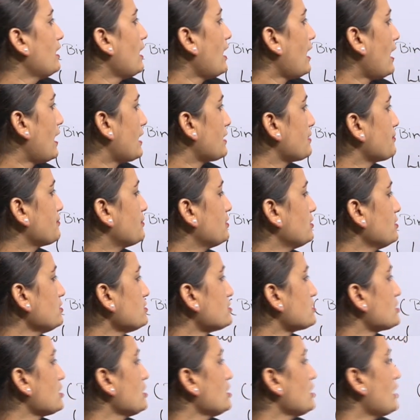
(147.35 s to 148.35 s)

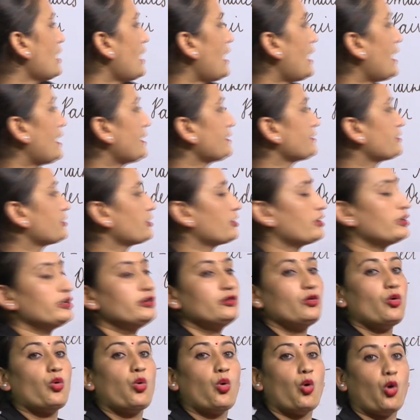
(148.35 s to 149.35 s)
Animals and their
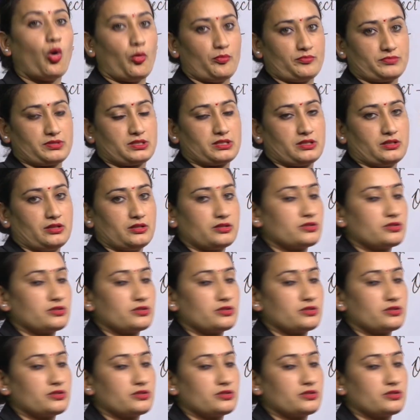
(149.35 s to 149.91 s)
homes.